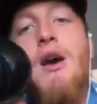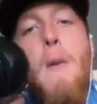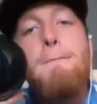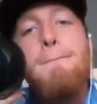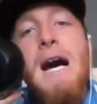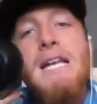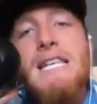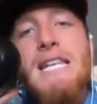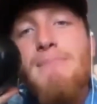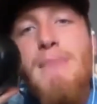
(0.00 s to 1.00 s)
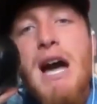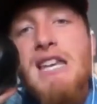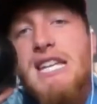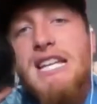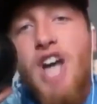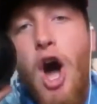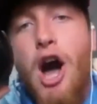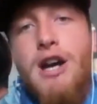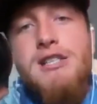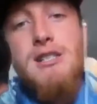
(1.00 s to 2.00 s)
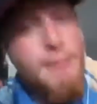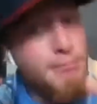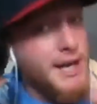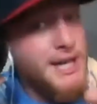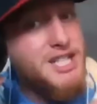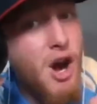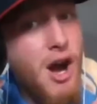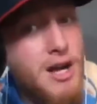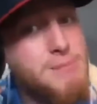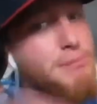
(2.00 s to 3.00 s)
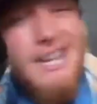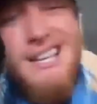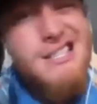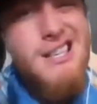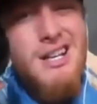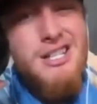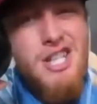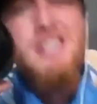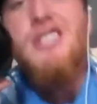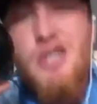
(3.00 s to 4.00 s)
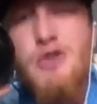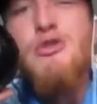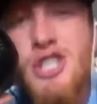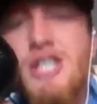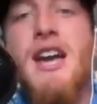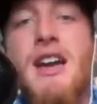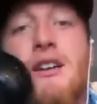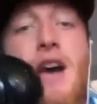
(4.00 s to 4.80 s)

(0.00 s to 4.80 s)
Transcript: Money talks. Money talks. Peace doesn't do shit.